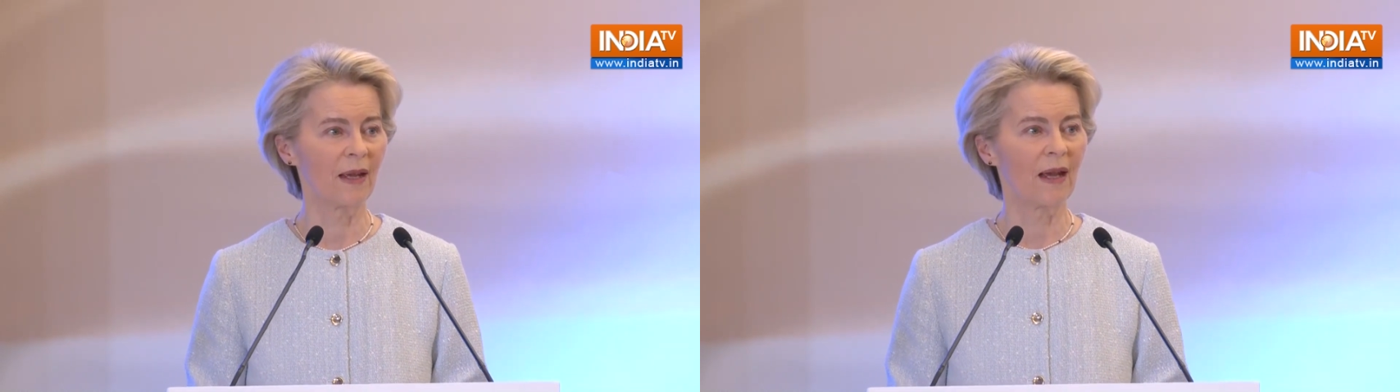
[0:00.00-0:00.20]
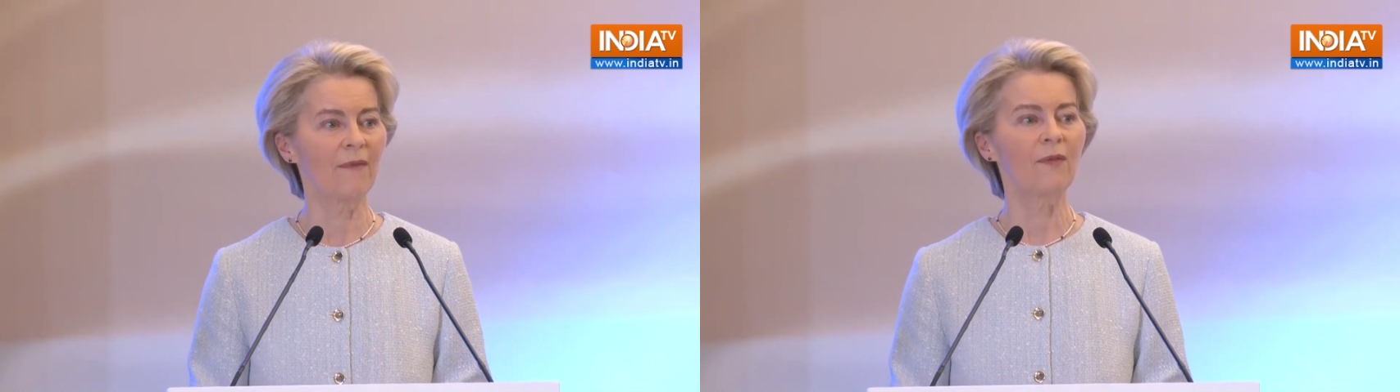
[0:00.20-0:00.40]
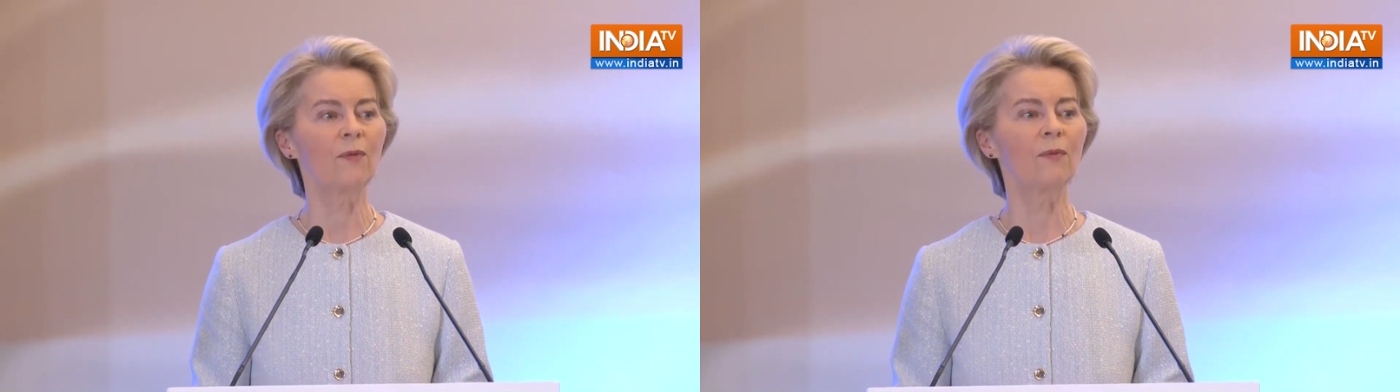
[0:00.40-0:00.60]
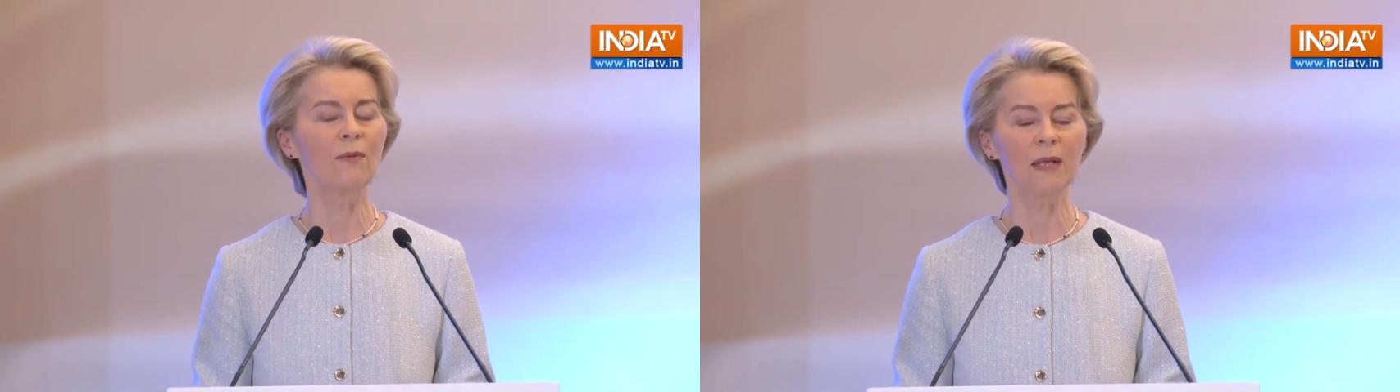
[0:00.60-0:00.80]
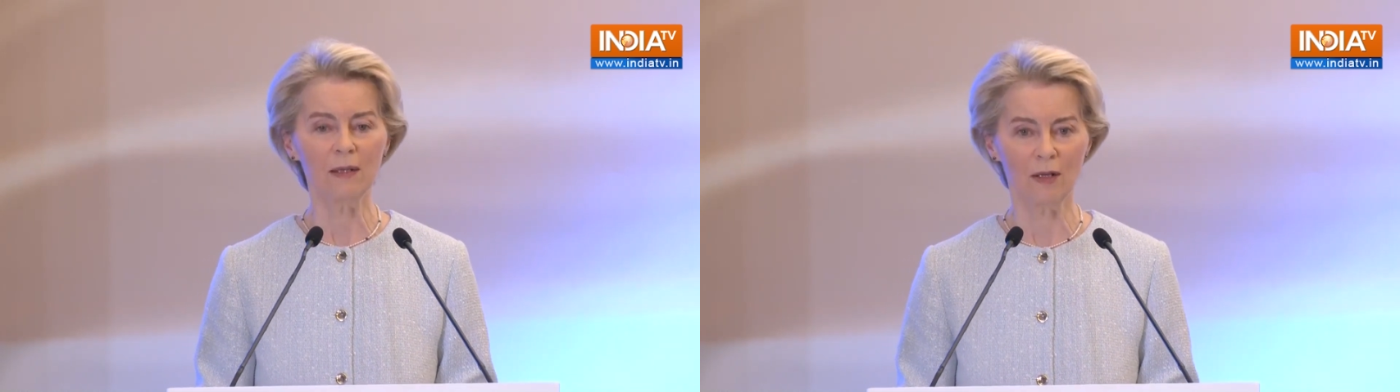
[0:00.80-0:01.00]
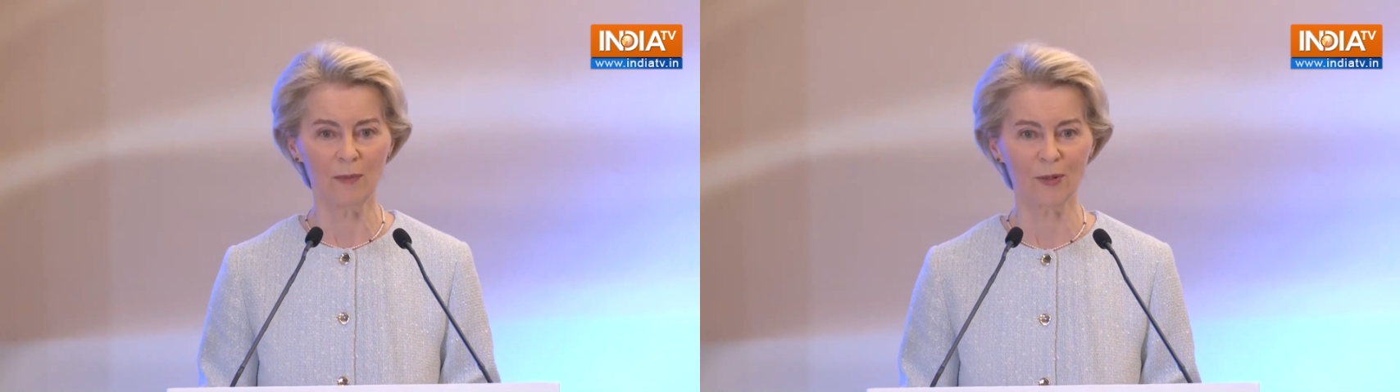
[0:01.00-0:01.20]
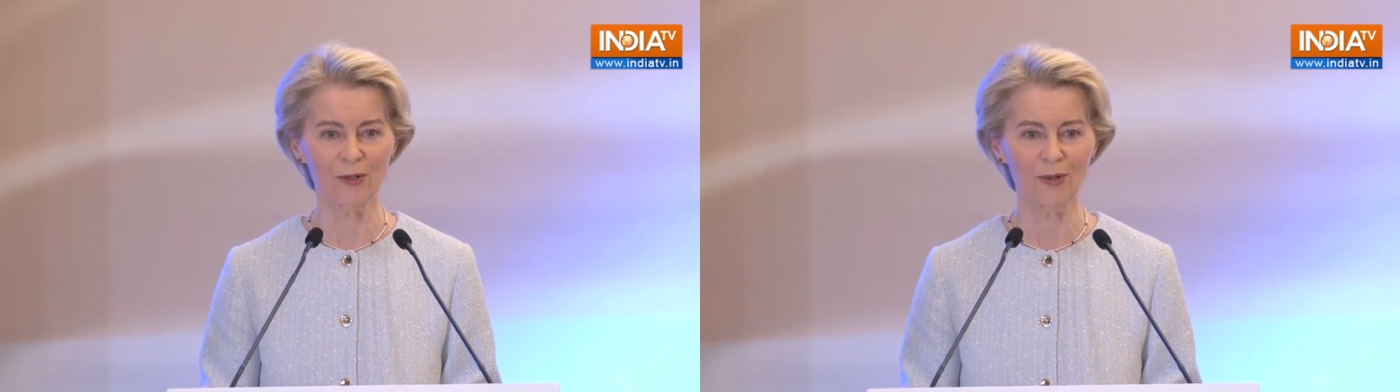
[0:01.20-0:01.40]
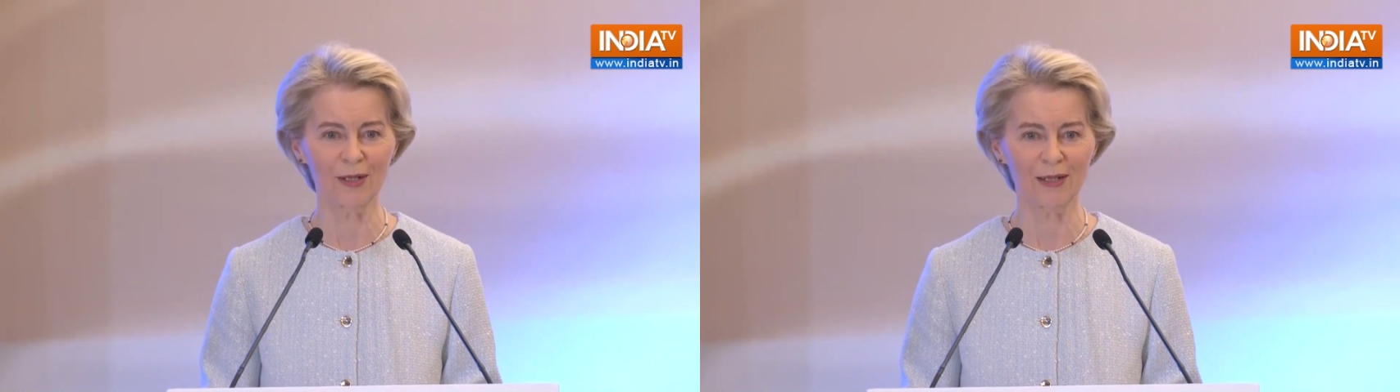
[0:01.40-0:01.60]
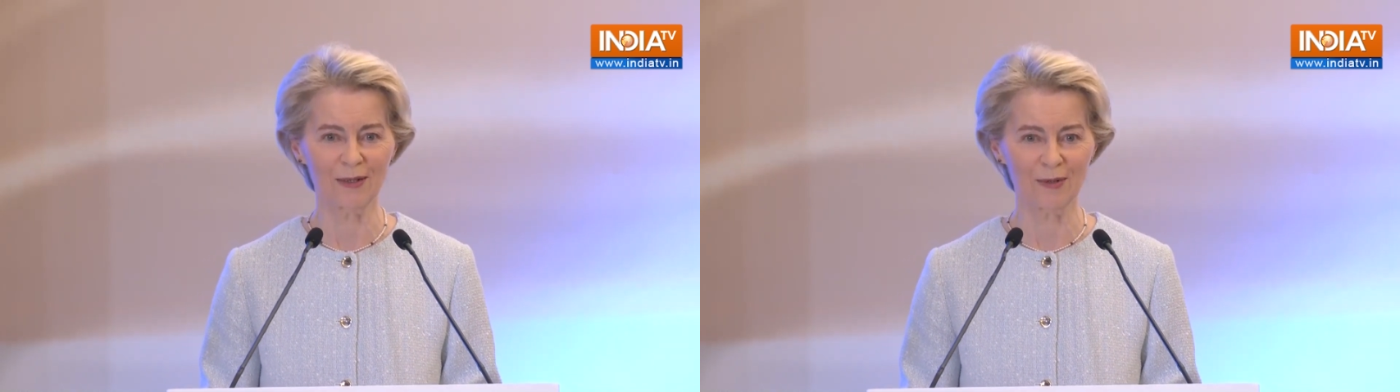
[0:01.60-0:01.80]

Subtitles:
have a real opportunity to